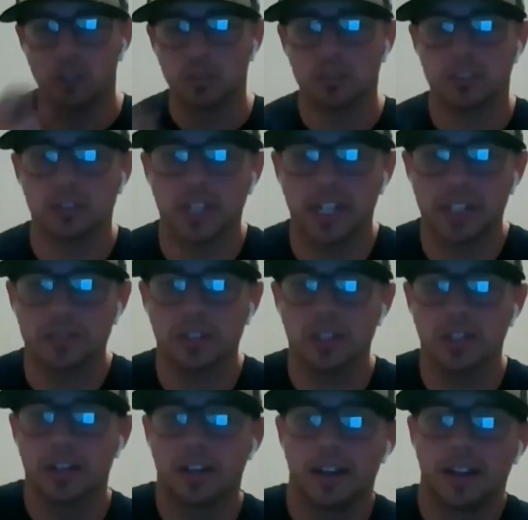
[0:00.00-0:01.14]
Houston
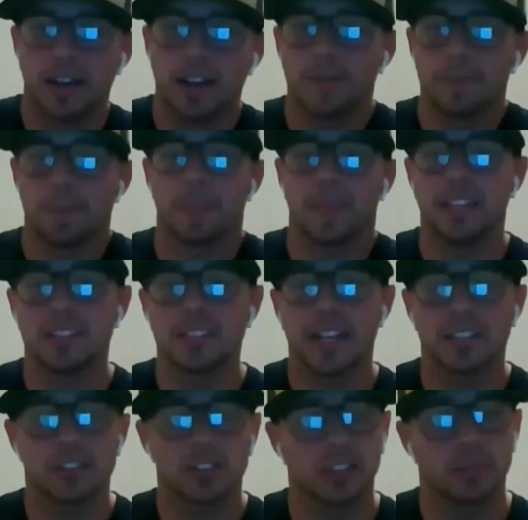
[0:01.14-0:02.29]
transfer, he's
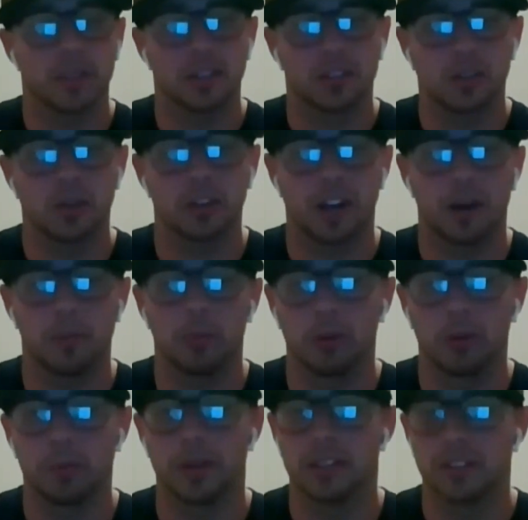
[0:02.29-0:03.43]
actually been throwing a couple
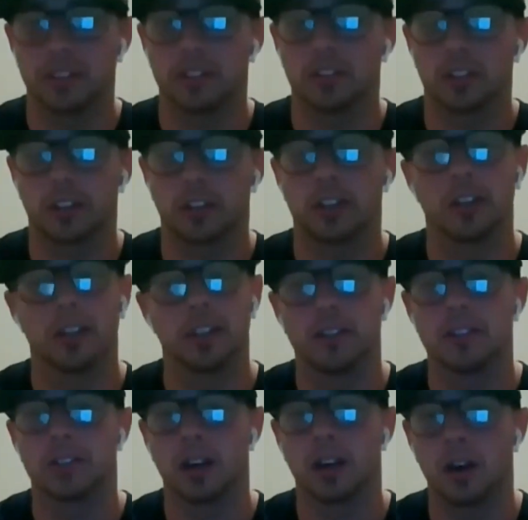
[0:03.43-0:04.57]
bullpens and he's looked good.
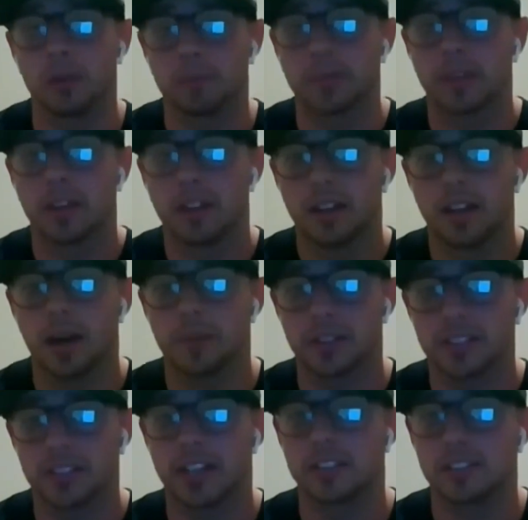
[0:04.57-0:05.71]
So I'm
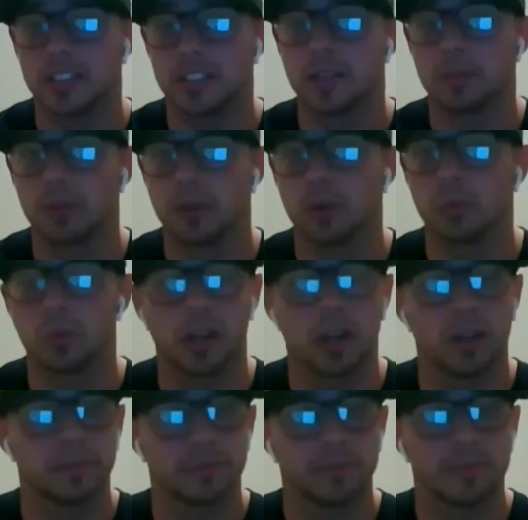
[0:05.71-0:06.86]
excited to see him throw as well.